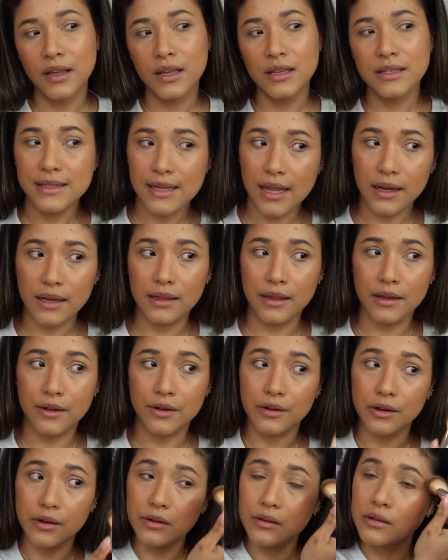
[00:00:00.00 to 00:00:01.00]
It's not
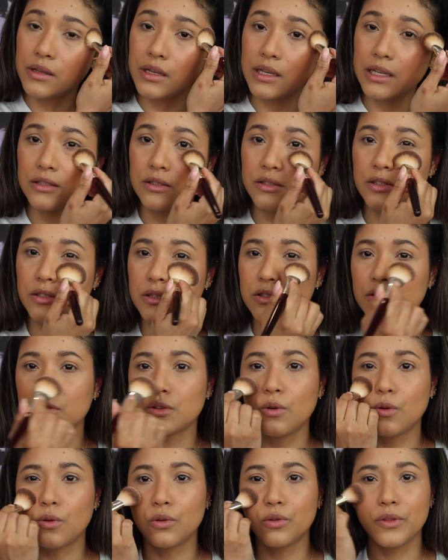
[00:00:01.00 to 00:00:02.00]
glitter, it's just
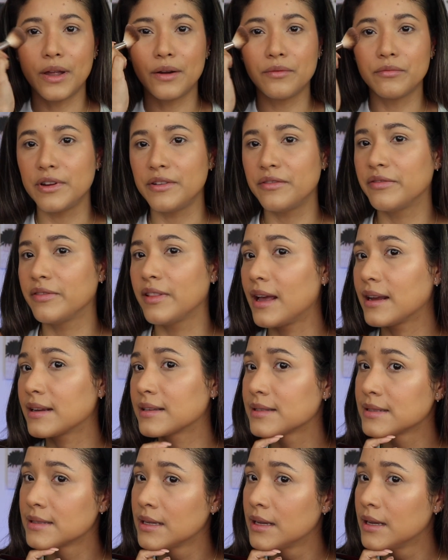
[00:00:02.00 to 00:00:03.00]
golden
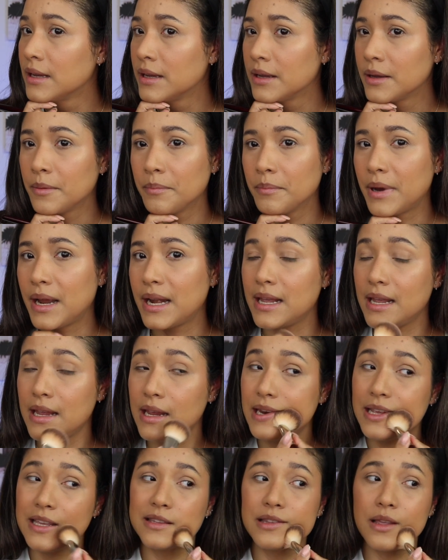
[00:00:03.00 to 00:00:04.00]
reflex. But
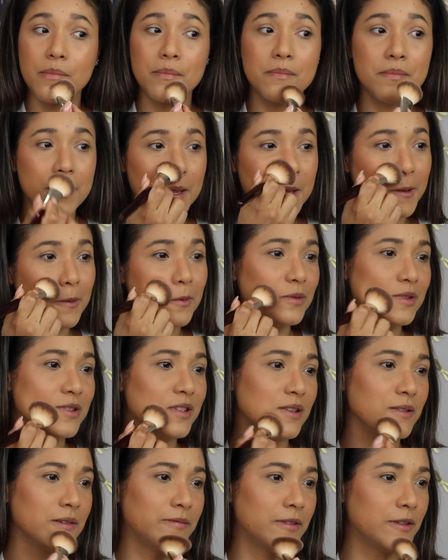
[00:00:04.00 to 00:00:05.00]
it is
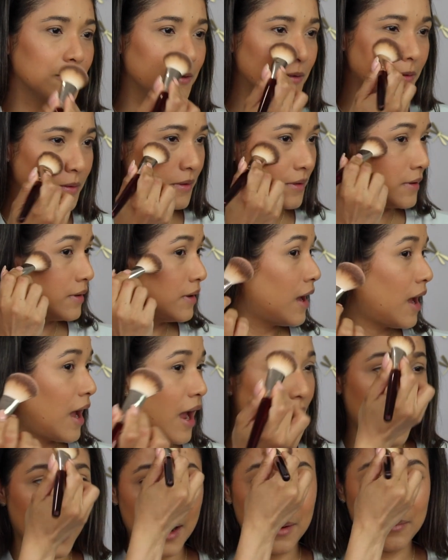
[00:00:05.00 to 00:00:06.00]
beautiful.
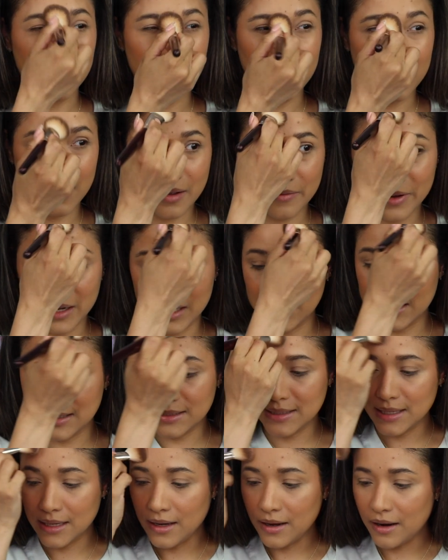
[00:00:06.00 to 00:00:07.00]
I am loving
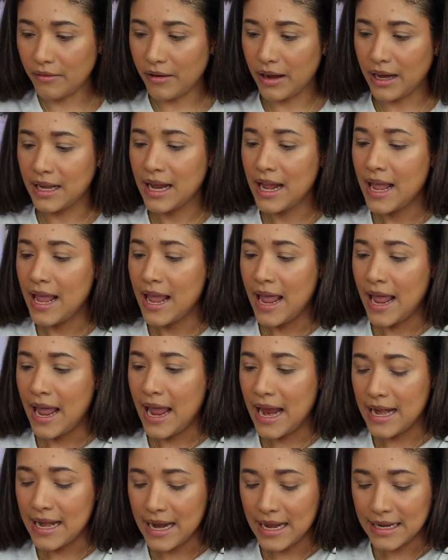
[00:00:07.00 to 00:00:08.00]
this. All right,
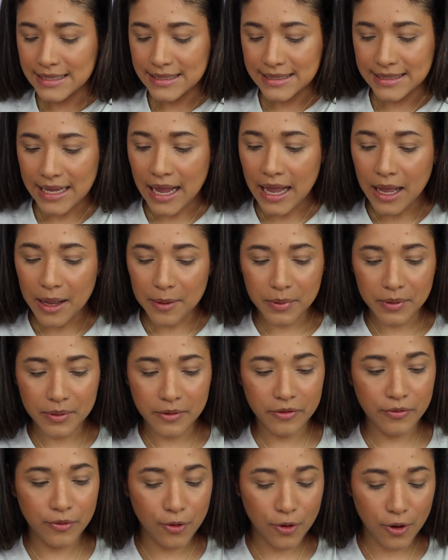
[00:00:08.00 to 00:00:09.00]
and next up
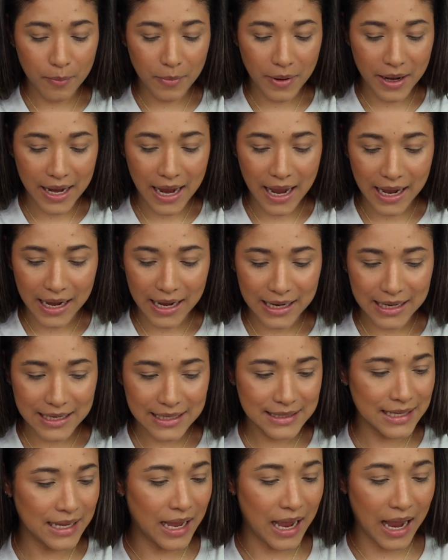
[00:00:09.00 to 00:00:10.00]
for my
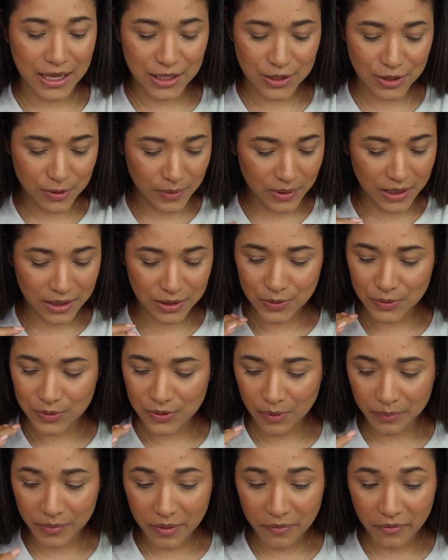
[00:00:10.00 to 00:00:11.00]
eyes, I just wanna do
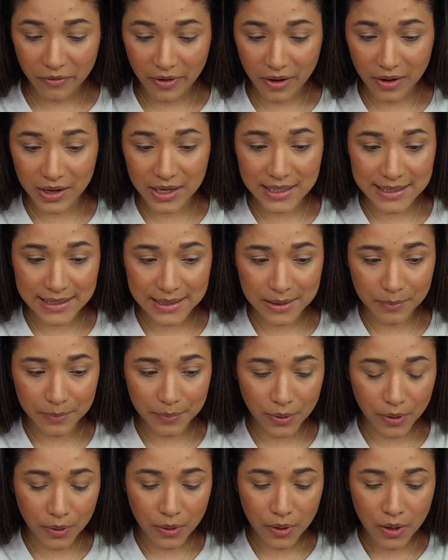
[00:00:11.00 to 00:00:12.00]
something very
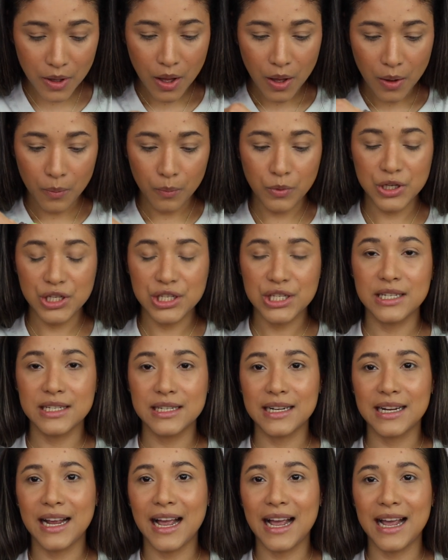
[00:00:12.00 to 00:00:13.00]
simple with
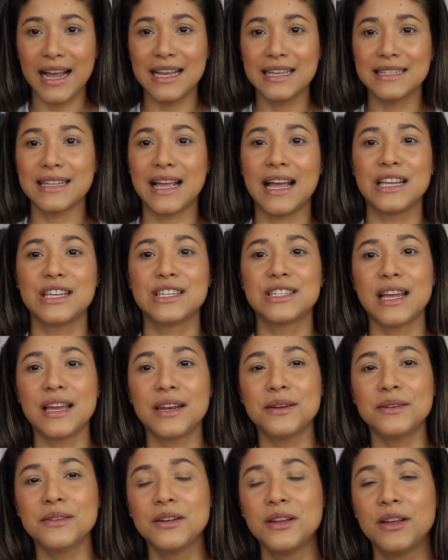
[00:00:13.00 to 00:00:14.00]
Chantecaille's
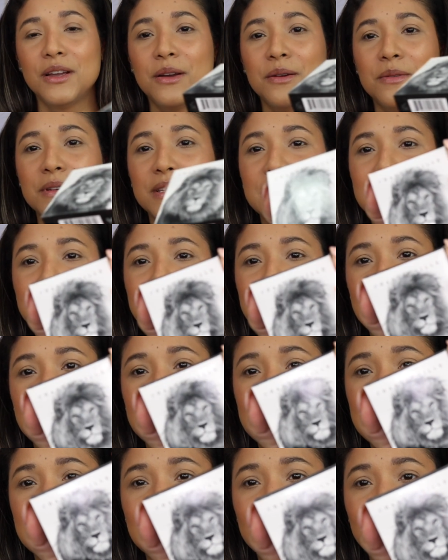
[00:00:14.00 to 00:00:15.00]
eyeshadow, which is
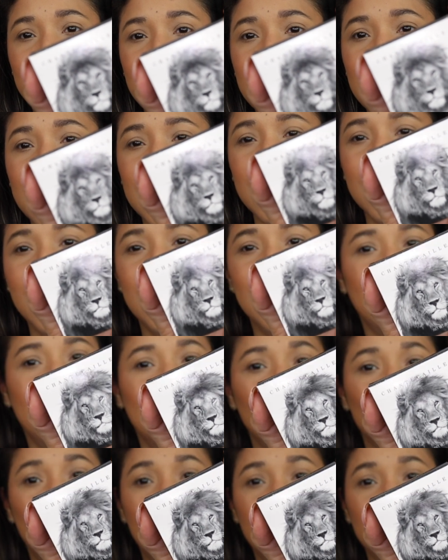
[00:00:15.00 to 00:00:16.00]
this one.
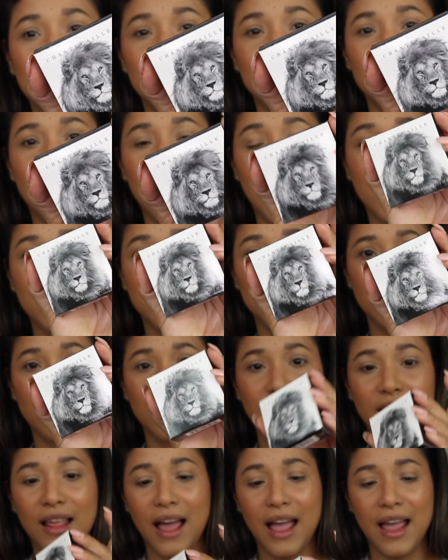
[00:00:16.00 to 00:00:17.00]
I wanted to try
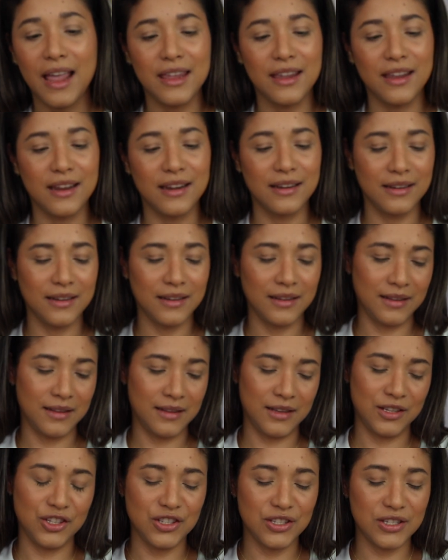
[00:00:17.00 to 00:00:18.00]
their Lion
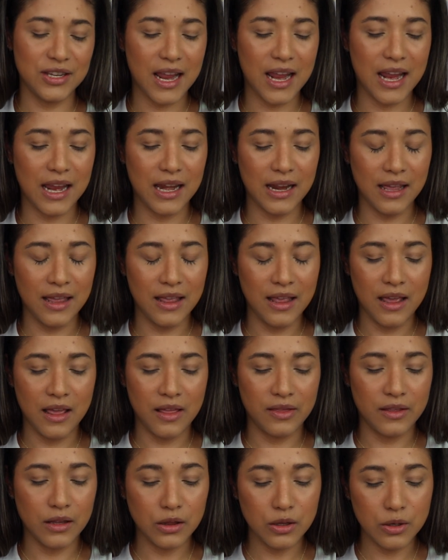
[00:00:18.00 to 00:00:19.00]
shade,
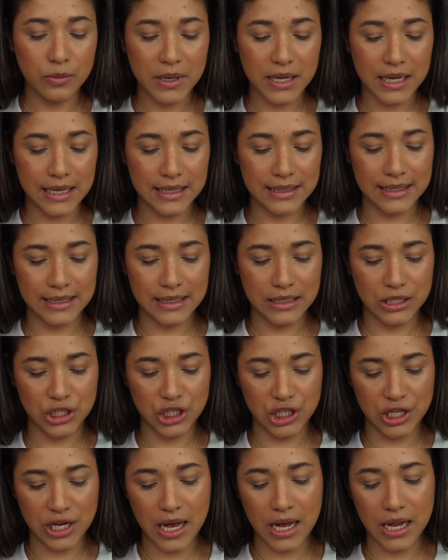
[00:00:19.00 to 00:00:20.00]
the luminescent
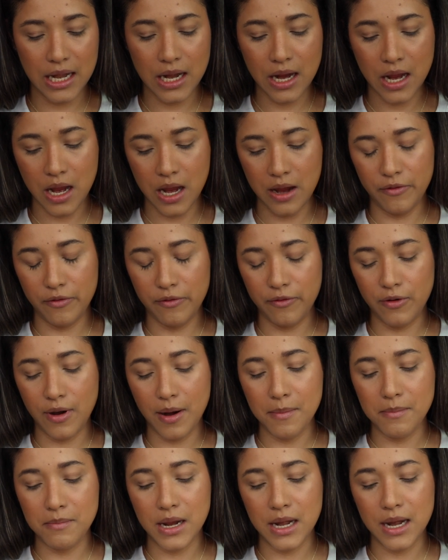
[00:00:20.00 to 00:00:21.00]
shade, for
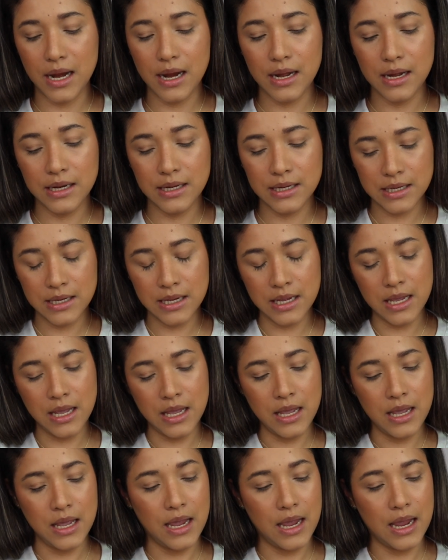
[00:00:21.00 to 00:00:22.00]
a minute,
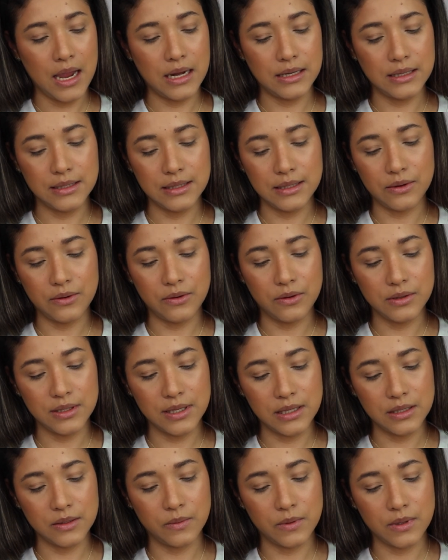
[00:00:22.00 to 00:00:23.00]
and so
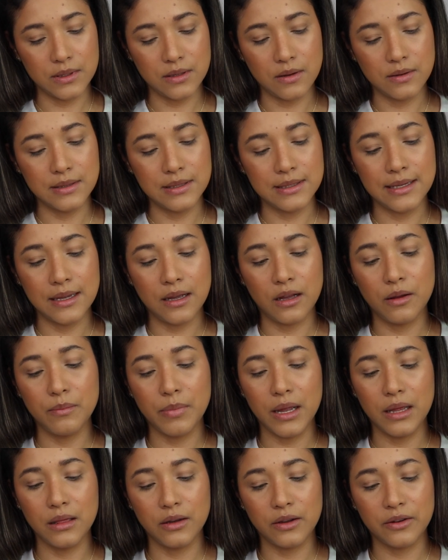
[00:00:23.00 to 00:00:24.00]
since it was on sale
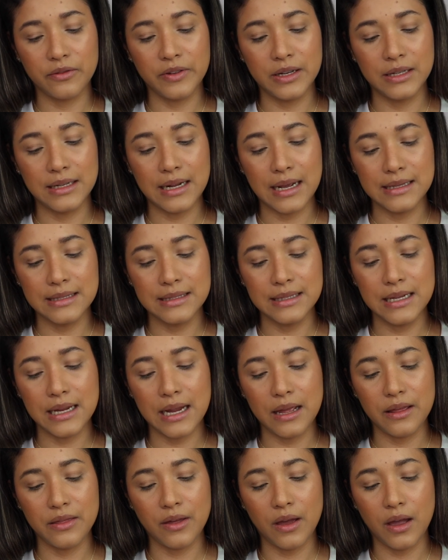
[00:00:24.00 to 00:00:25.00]
by Look Fantastic,
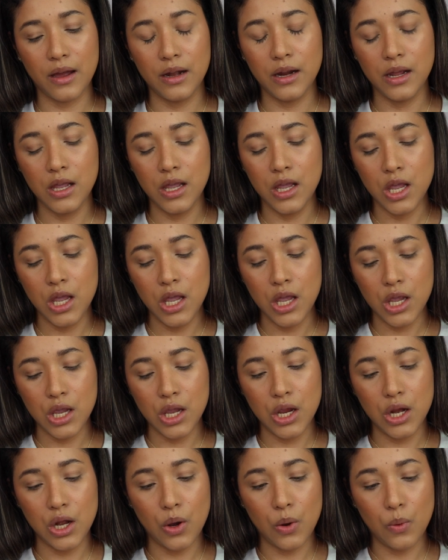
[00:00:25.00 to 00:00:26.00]
I thought,
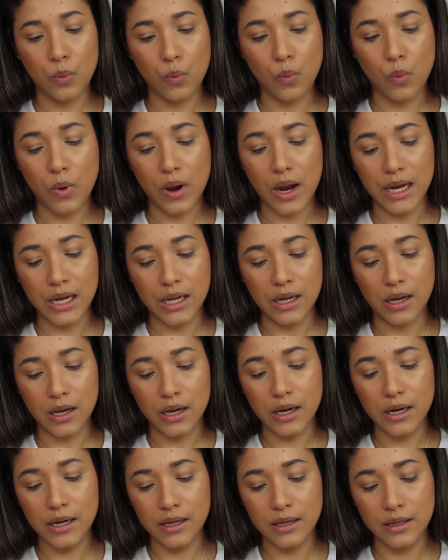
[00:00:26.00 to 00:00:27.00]
you know, why
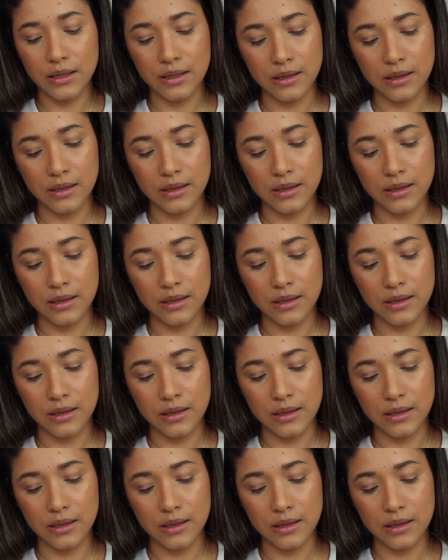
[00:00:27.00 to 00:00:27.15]
not?